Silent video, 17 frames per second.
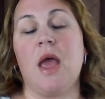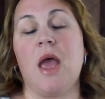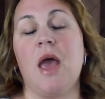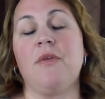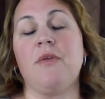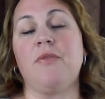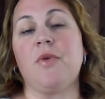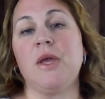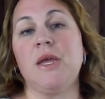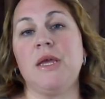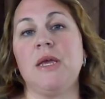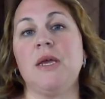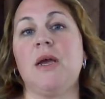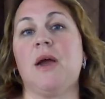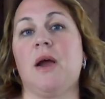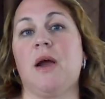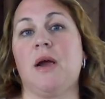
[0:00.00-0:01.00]
every
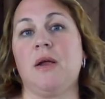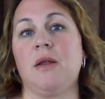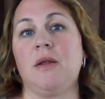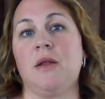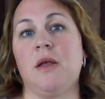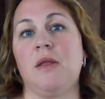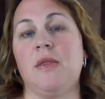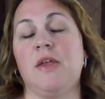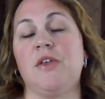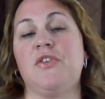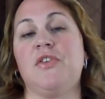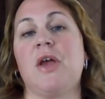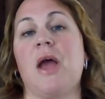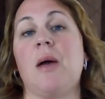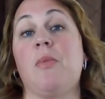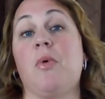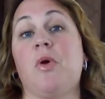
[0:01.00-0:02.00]
year that she
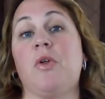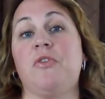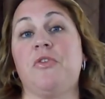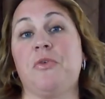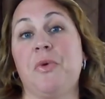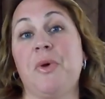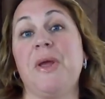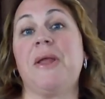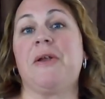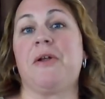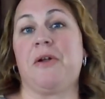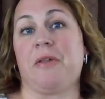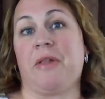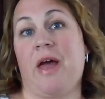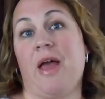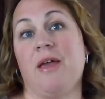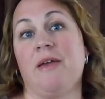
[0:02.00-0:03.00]
got more joy in her
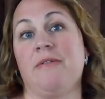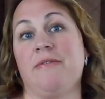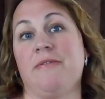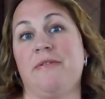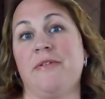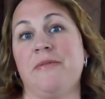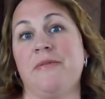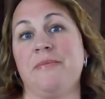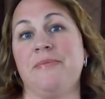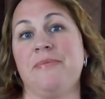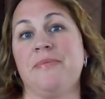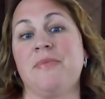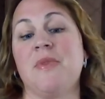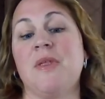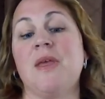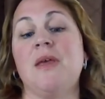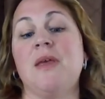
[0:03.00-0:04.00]
life,
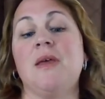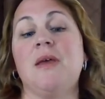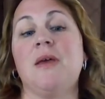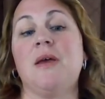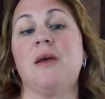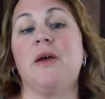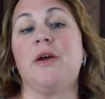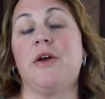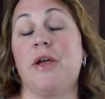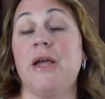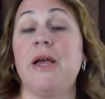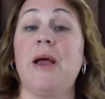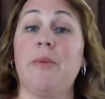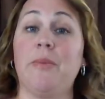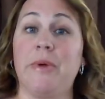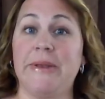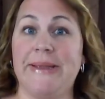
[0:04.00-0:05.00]
her
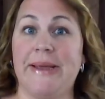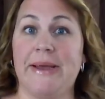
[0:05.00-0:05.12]
income went